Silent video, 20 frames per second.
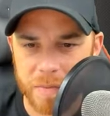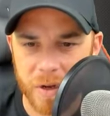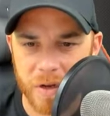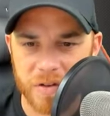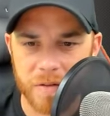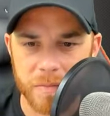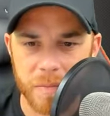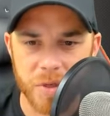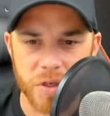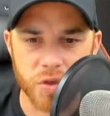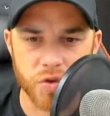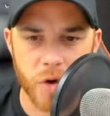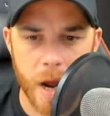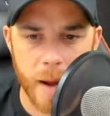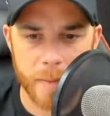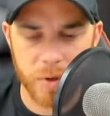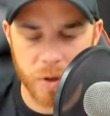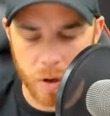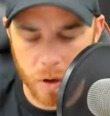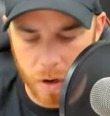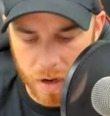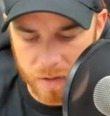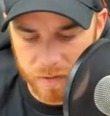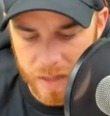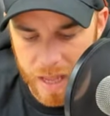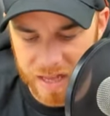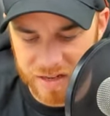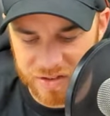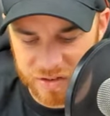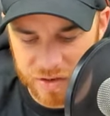spells have been dropped on
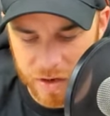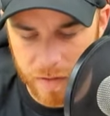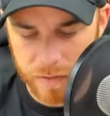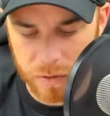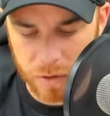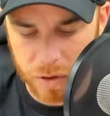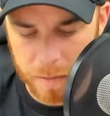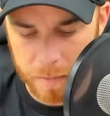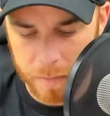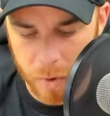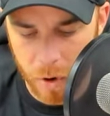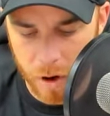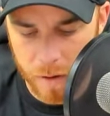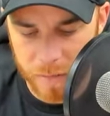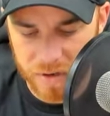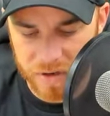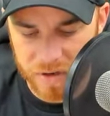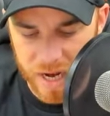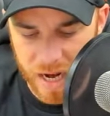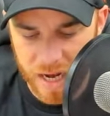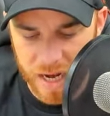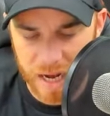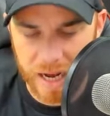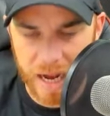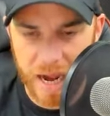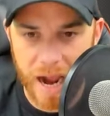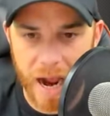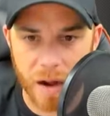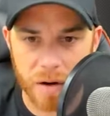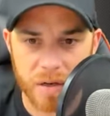that southern compartment,
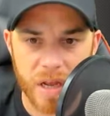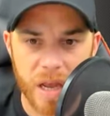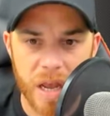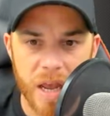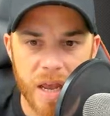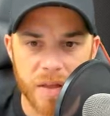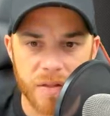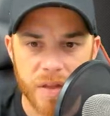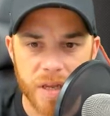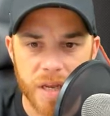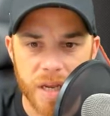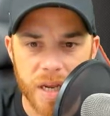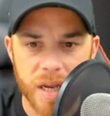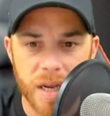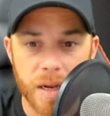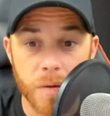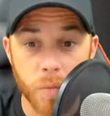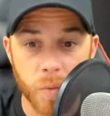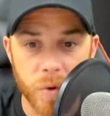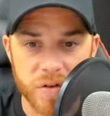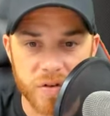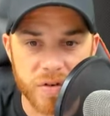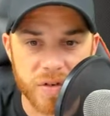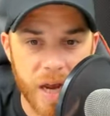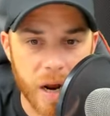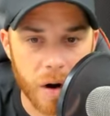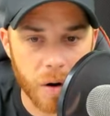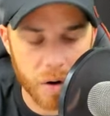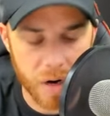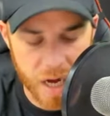taking out the Wizard
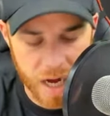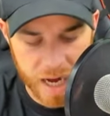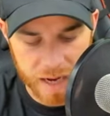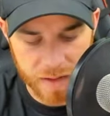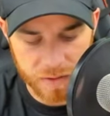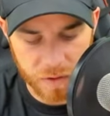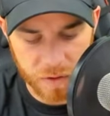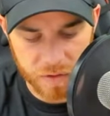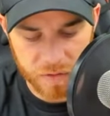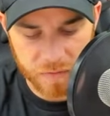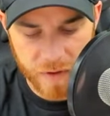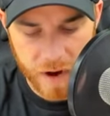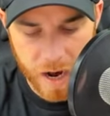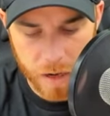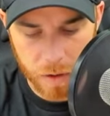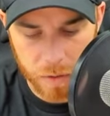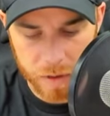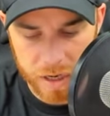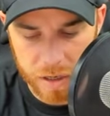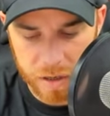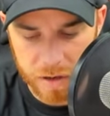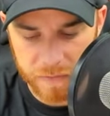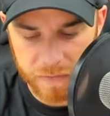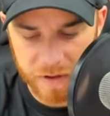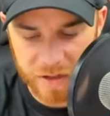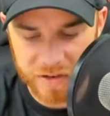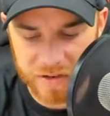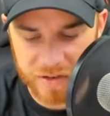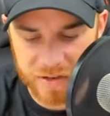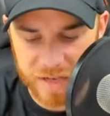Tower and those final air
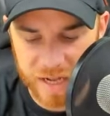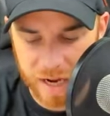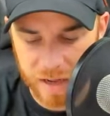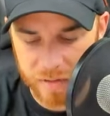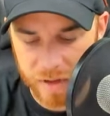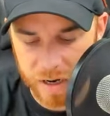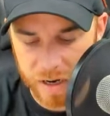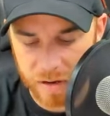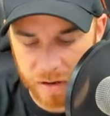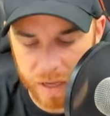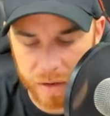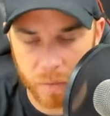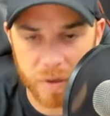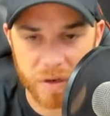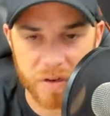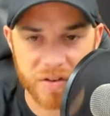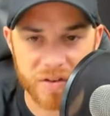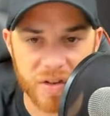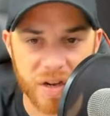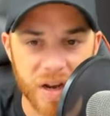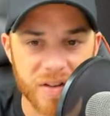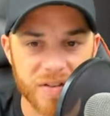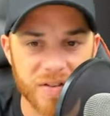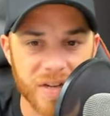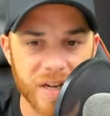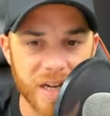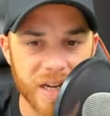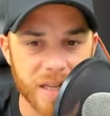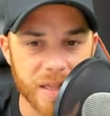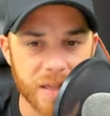defenses down there like we
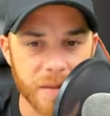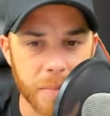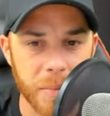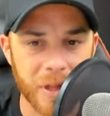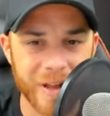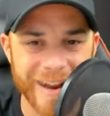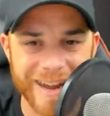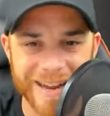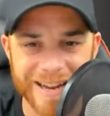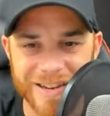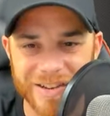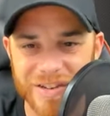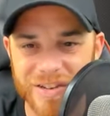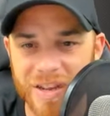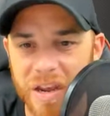discussed in planning